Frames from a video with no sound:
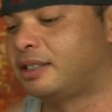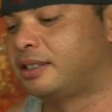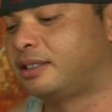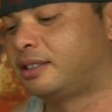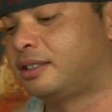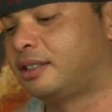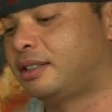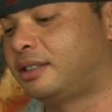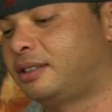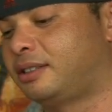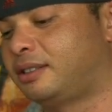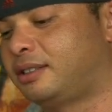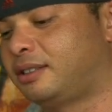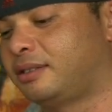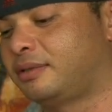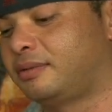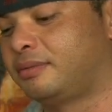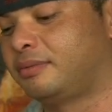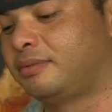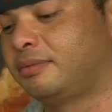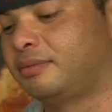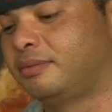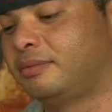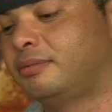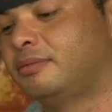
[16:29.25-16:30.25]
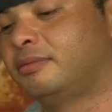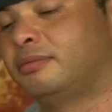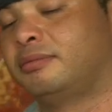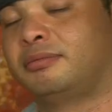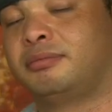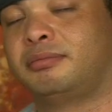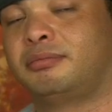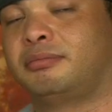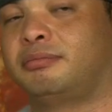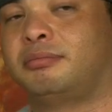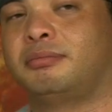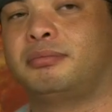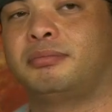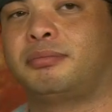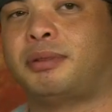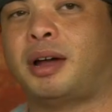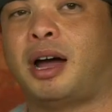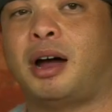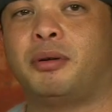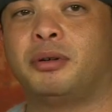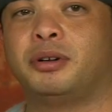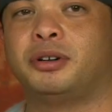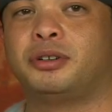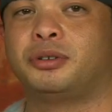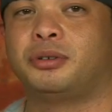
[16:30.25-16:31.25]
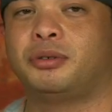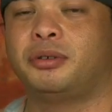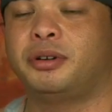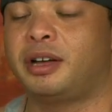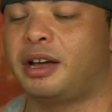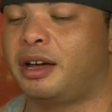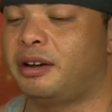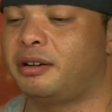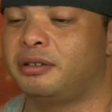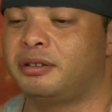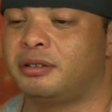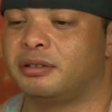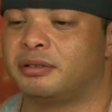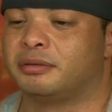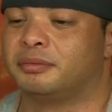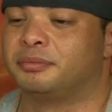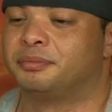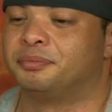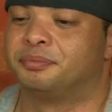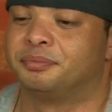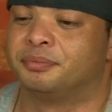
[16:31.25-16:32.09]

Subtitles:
as this power toy. I don't know.